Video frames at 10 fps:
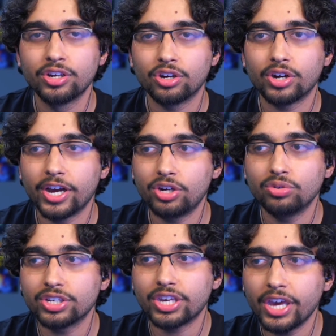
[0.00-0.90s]
or I
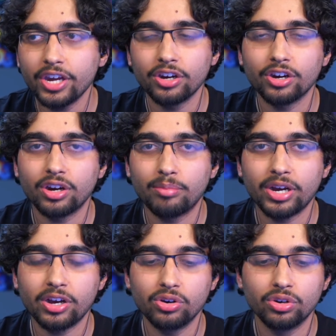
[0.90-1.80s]
don't care
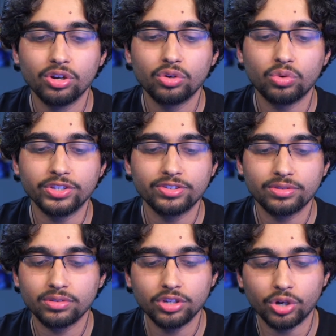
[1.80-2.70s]
about what's
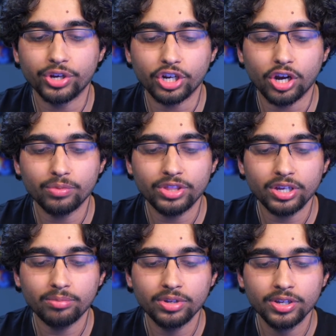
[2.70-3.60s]
going on with
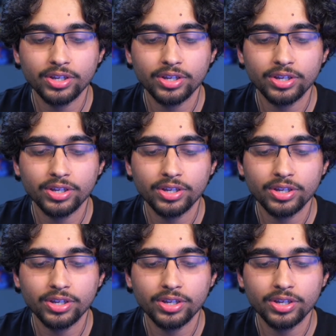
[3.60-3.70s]
them.